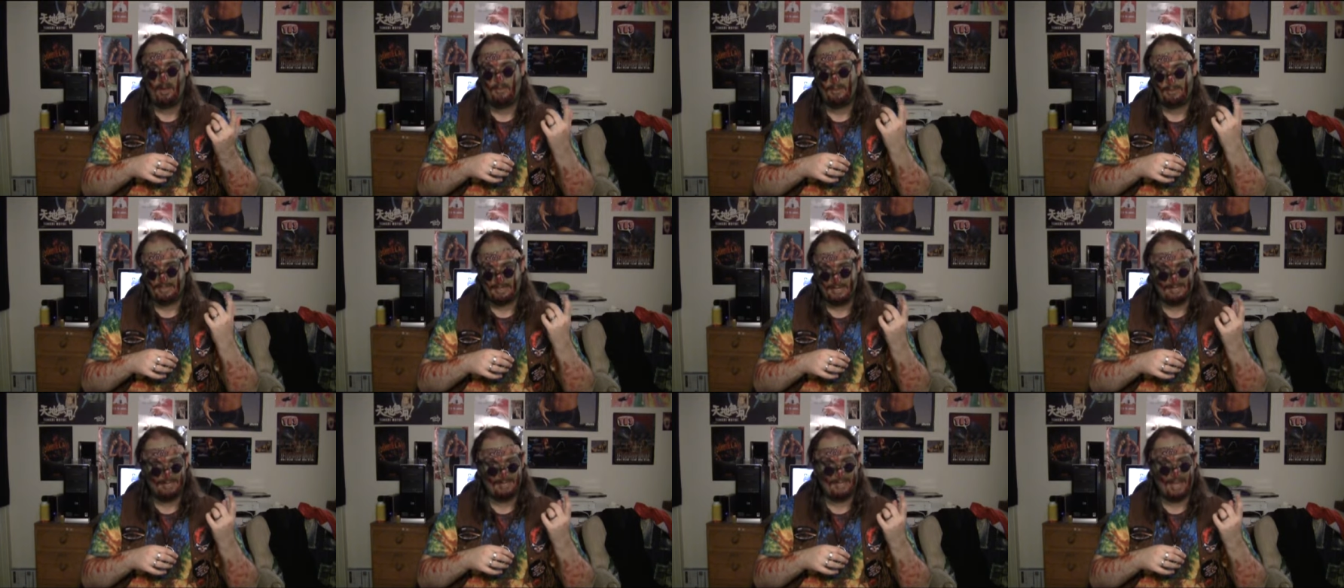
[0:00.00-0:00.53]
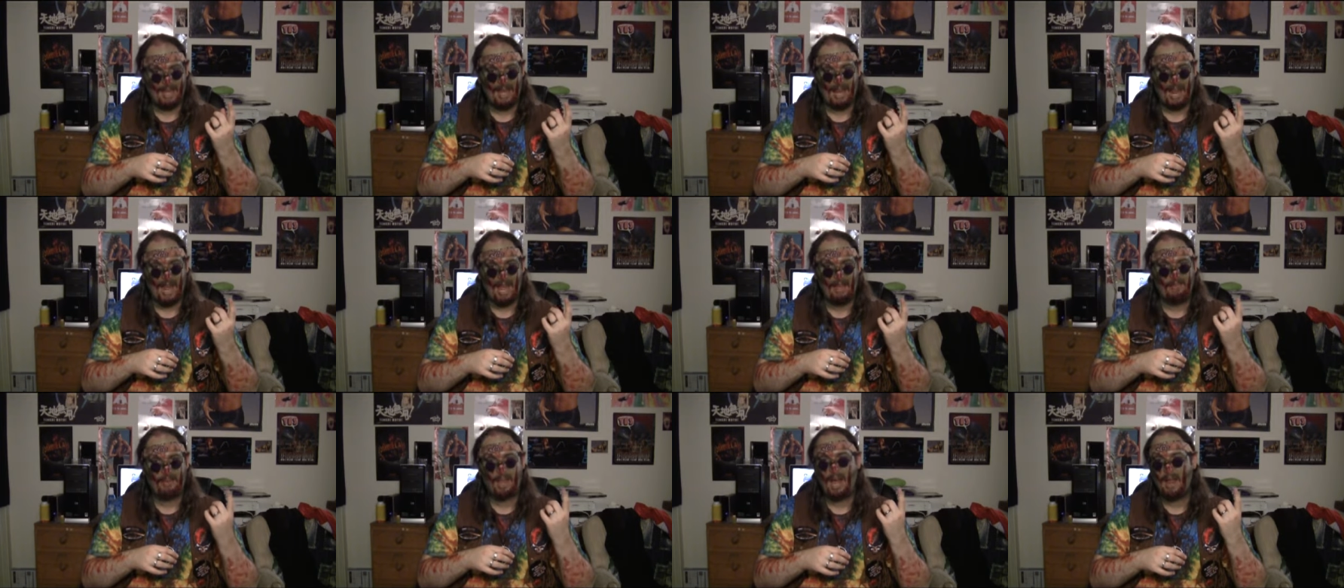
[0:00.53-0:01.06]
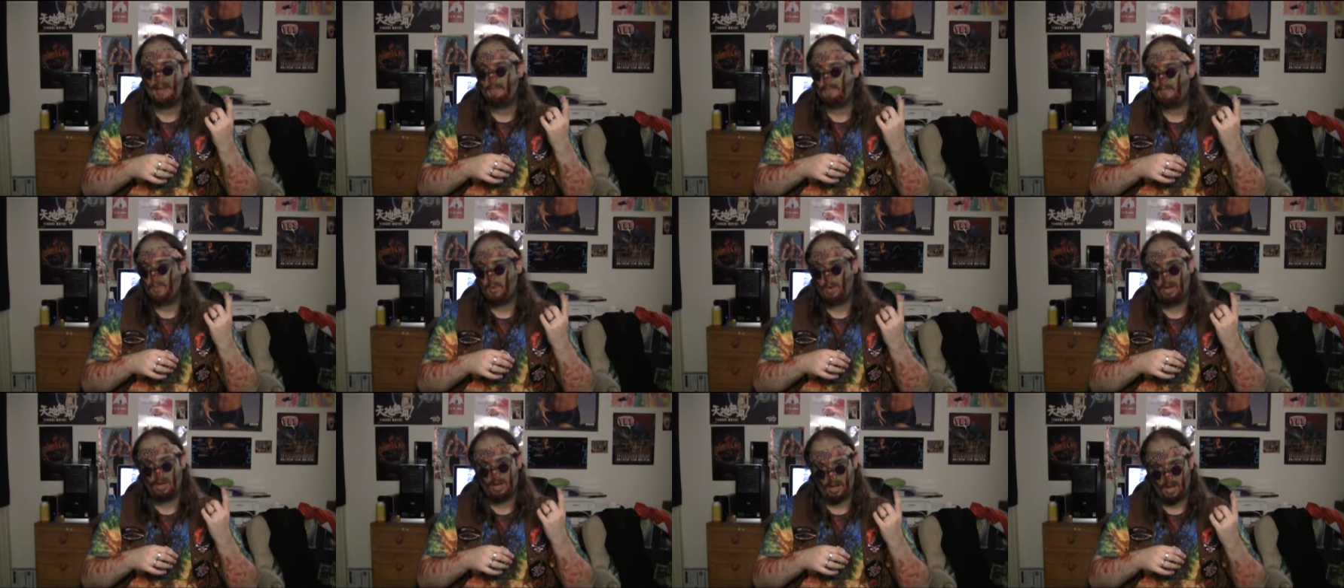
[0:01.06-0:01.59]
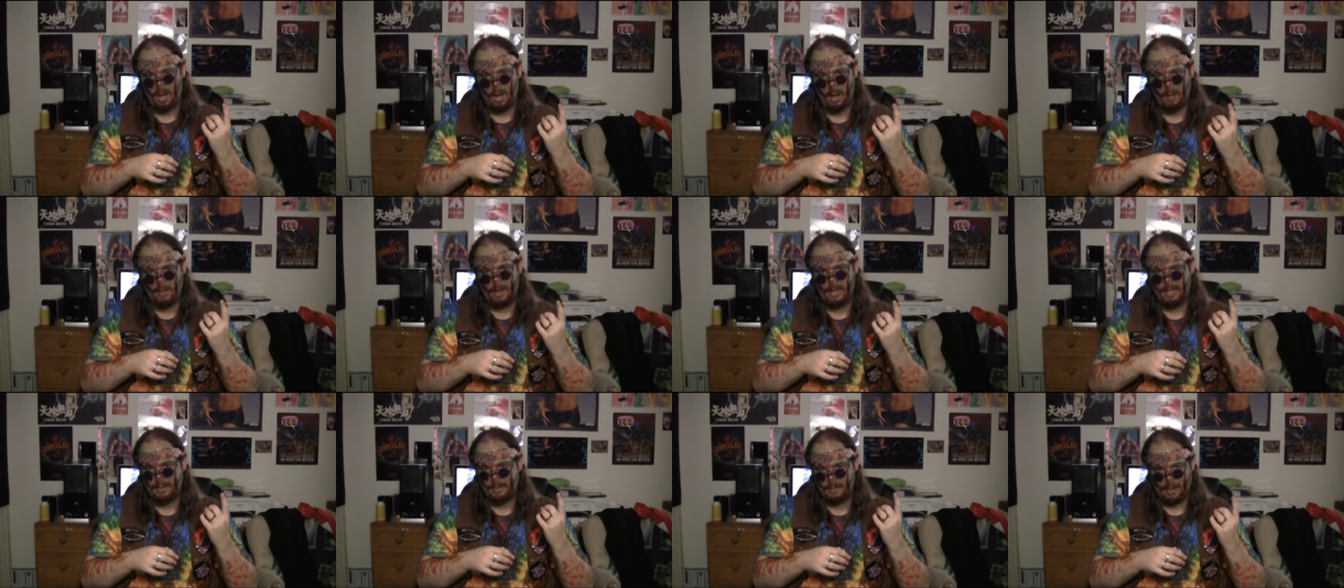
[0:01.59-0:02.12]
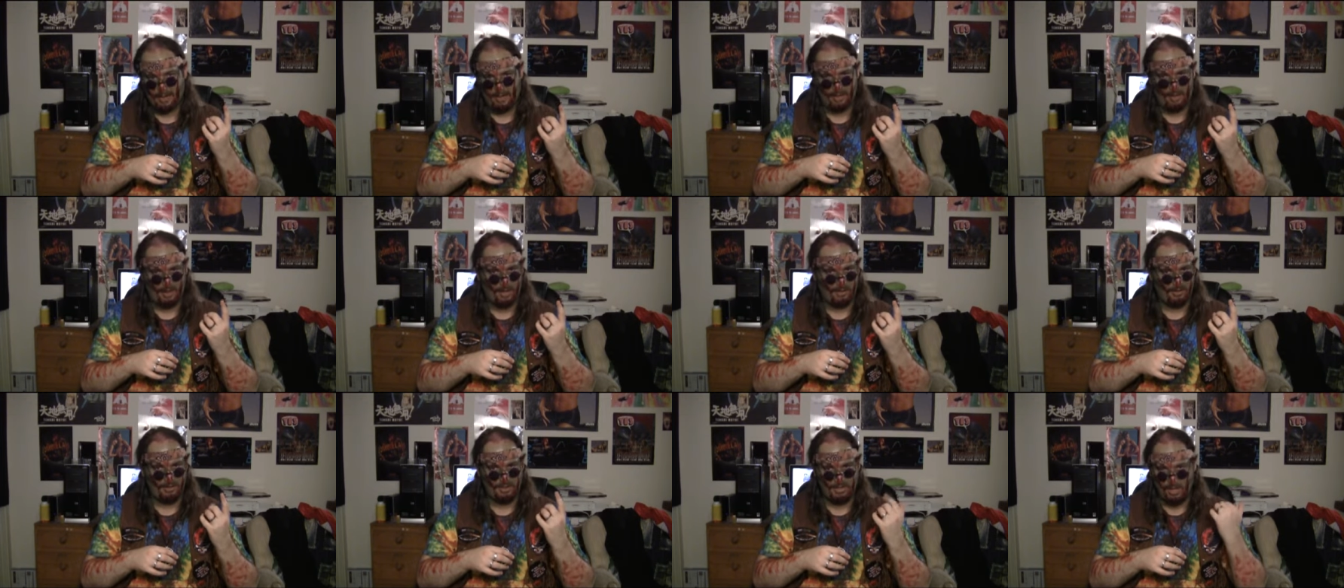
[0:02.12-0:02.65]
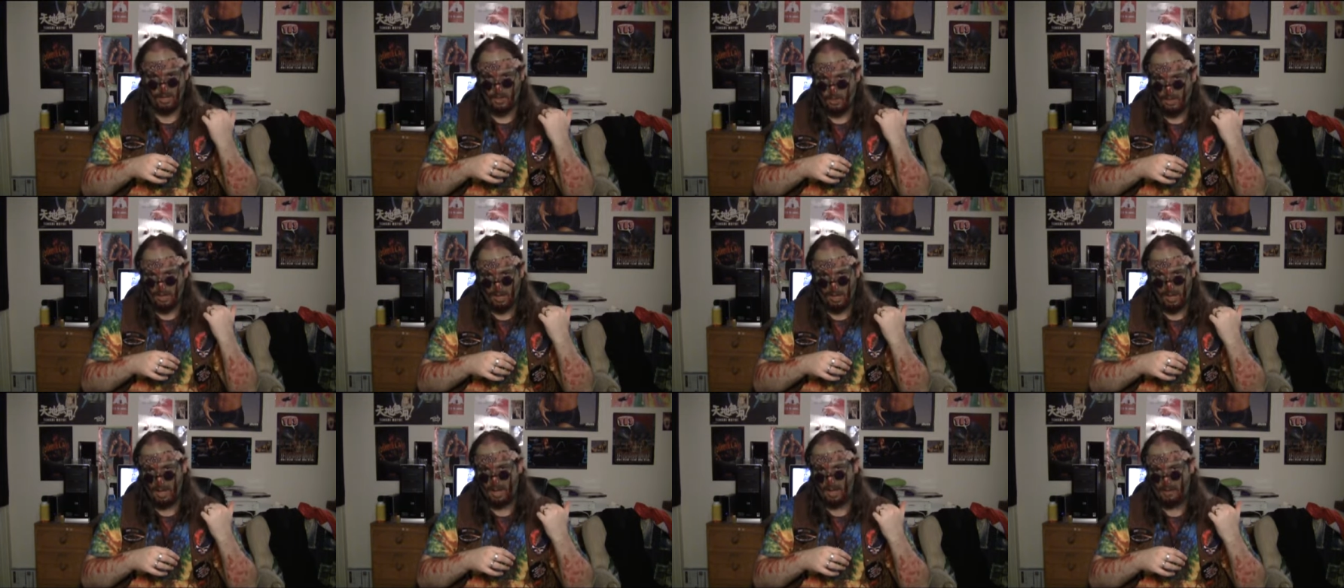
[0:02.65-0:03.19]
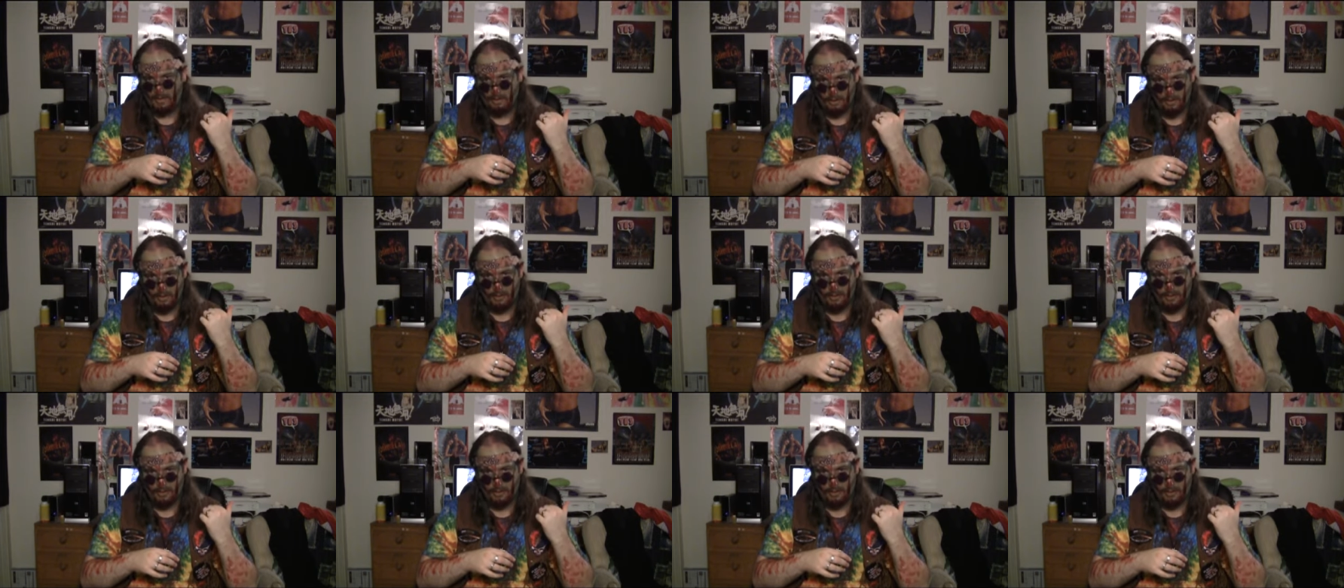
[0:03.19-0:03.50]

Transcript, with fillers: But since then, I've gotten more comments of being called Dude Love